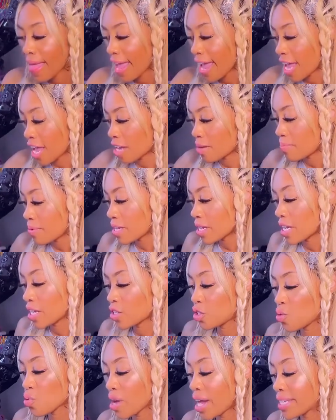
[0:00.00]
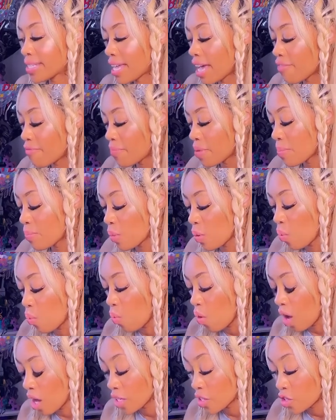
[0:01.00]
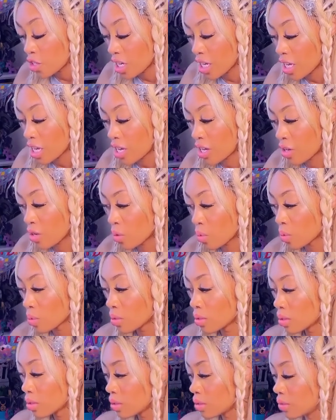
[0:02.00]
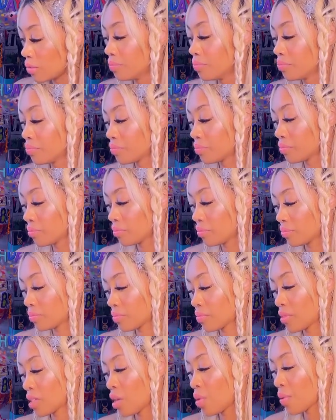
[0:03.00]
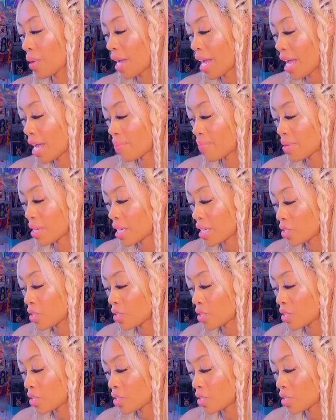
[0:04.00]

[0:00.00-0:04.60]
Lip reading: And because you guys have people watching you, okay, because